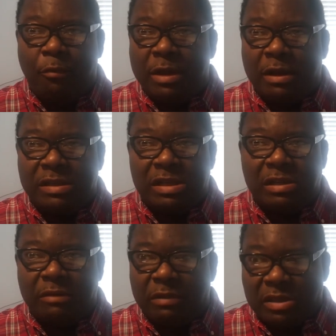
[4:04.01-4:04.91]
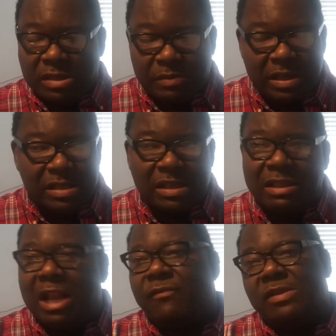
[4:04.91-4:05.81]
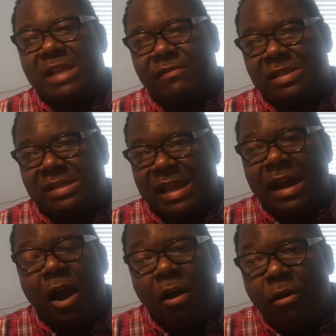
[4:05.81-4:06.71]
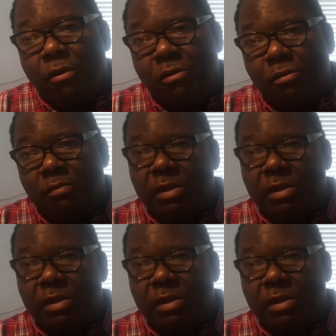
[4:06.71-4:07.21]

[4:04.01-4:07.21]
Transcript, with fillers: we are dealing with this because a lot of us have to stay home.